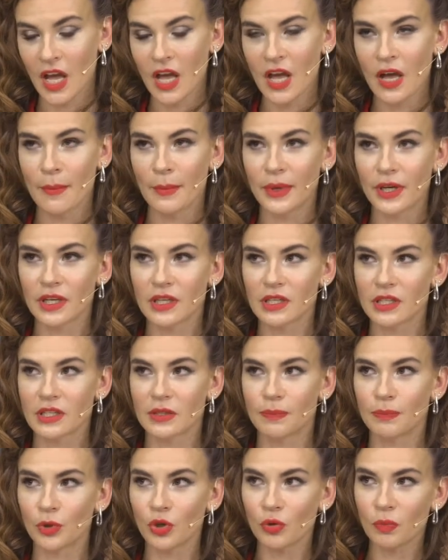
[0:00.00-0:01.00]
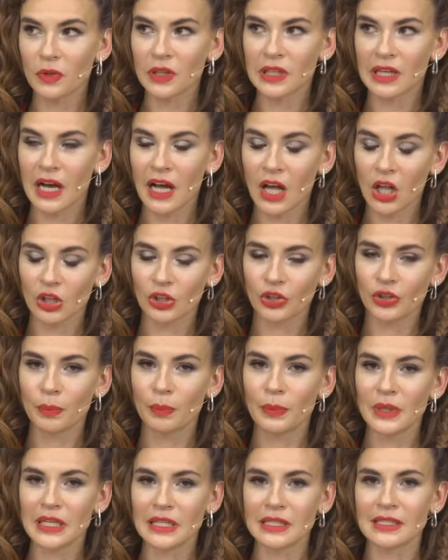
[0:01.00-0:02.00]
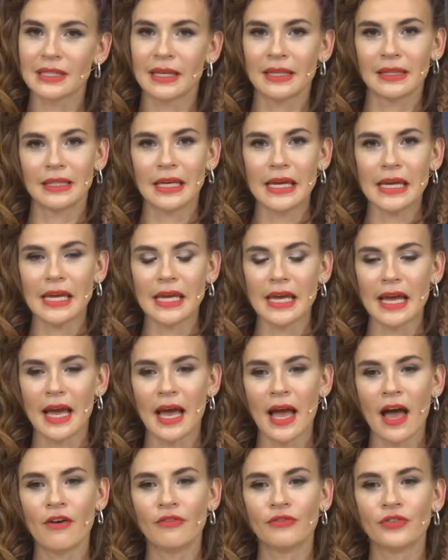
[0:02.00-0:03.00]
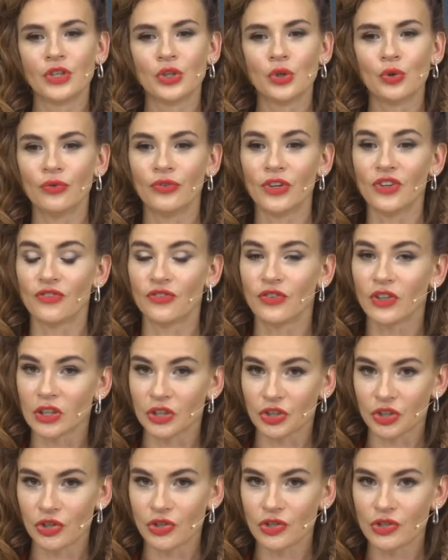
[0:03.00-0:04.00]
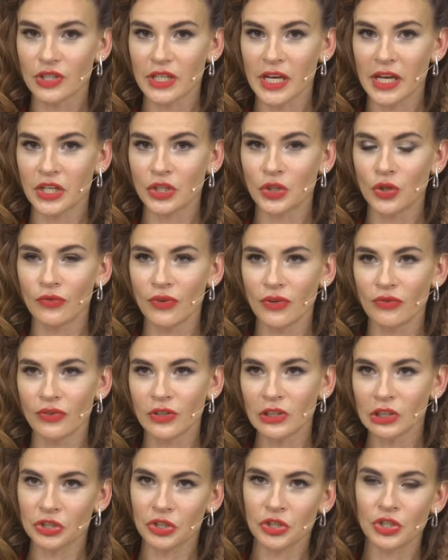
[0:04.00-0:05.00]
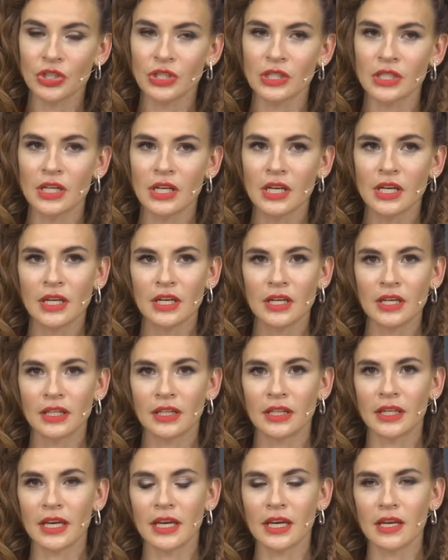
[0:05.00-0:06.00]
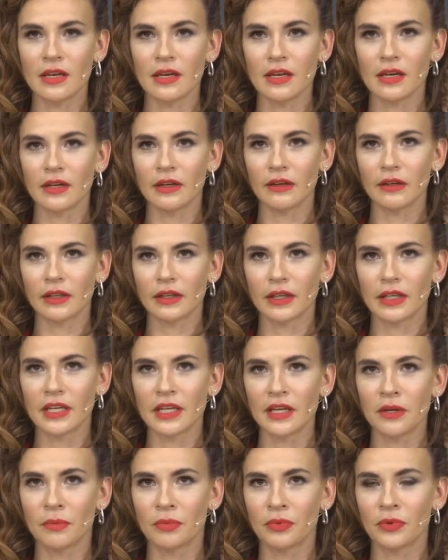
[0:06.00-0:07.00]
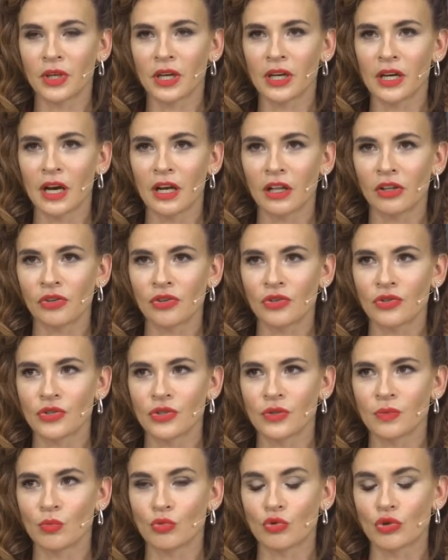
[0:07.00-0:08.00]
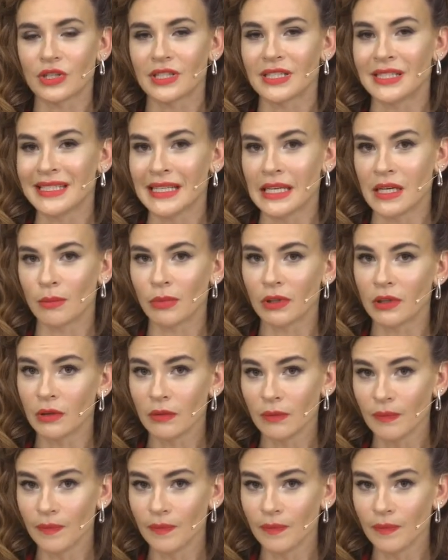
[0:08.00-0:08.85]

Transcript: because purple color means that they have UV filters, and UV filters, they keep the colors more stable.